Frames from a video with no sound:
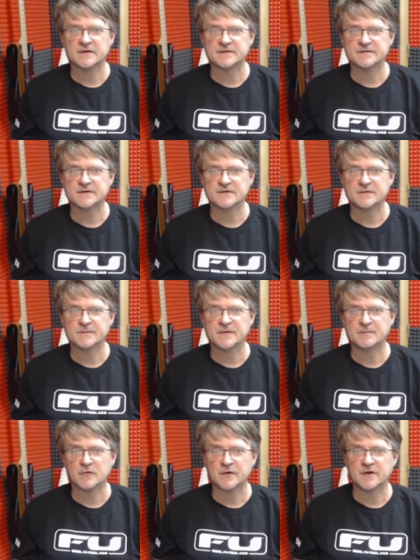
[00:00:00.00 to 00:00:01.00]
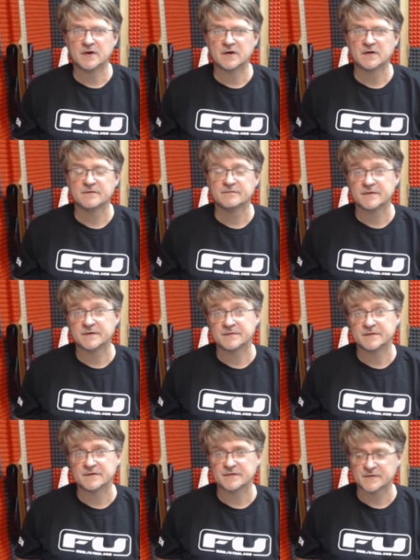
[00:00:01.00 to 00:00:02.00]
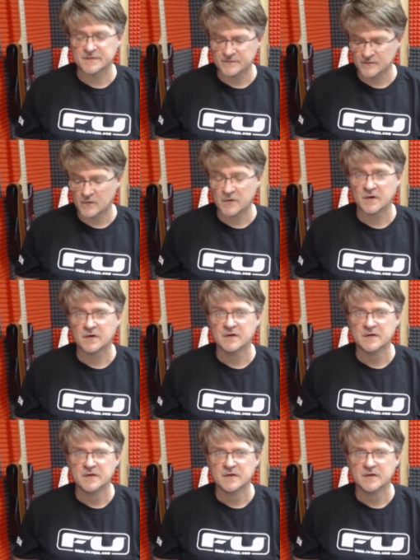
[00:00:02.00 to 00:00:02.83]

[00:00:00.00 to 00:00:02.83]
and sound a bit brighter, if that's what you're looking for.